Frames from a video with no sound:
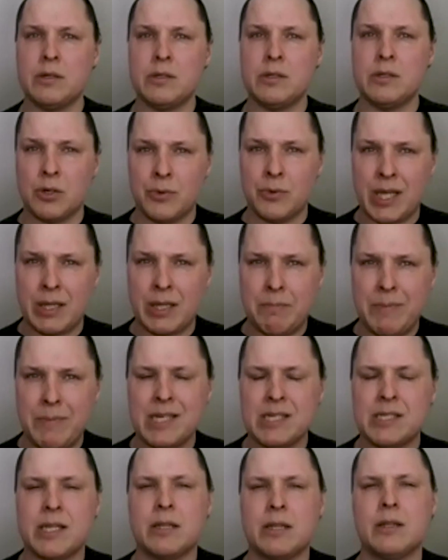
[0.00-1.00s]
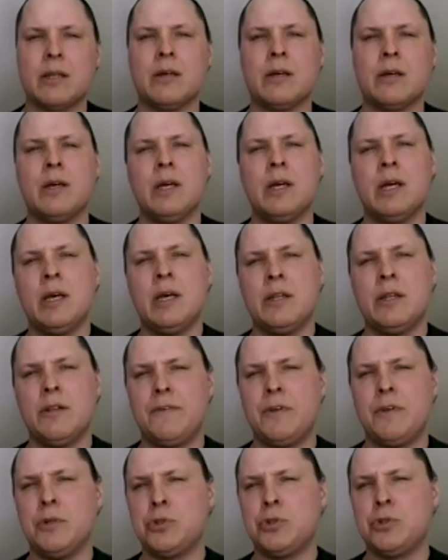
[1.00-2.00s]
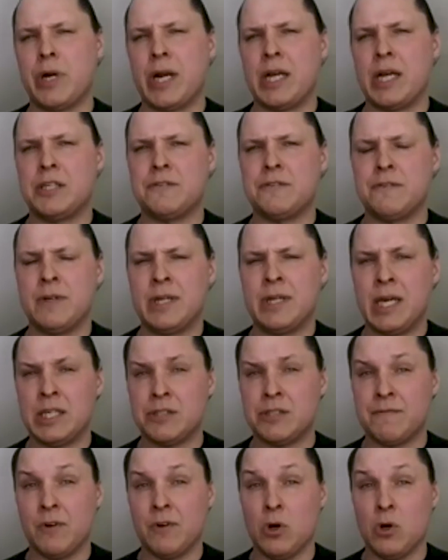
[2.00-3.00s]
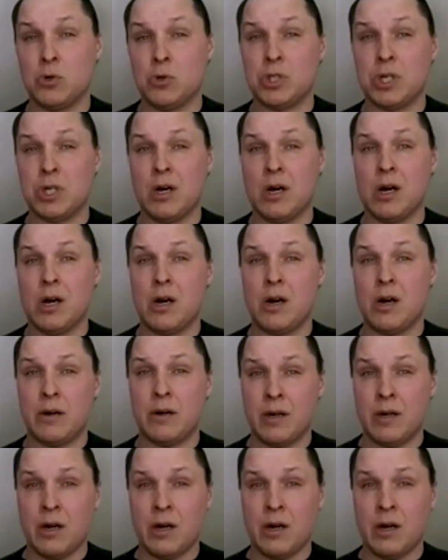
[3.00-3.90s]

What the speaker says: So that means that the future cash flows are